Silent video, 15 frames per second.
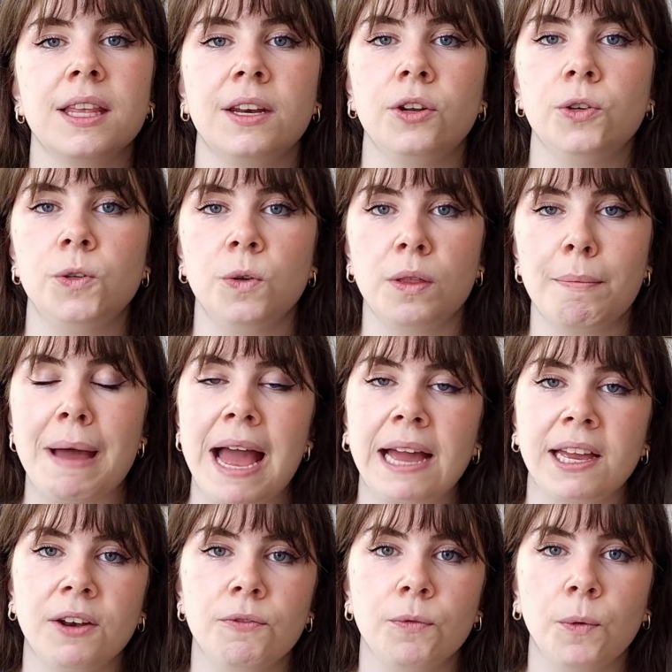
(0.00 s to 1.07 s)
then you do the
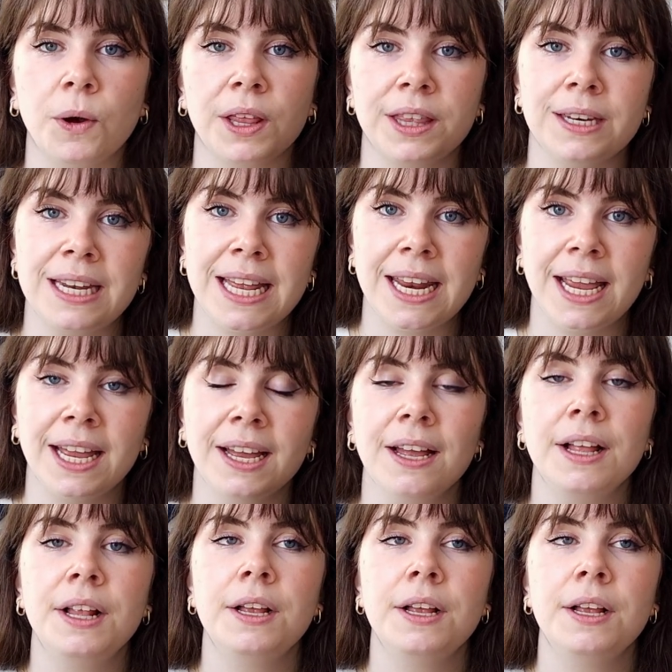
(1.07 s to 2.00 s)
back and forth knitting.